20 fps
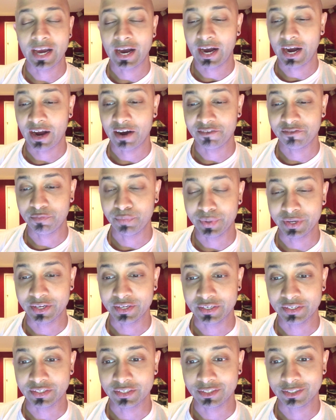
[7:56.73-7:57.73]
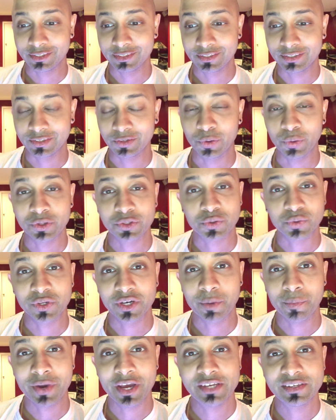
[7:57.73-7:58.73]
I've been going through
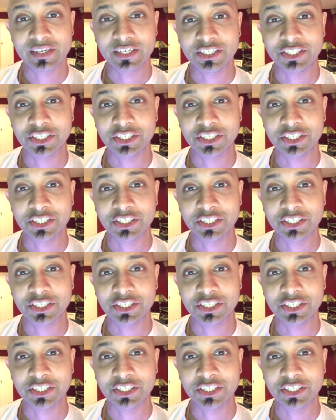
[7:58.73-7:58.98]
an amazing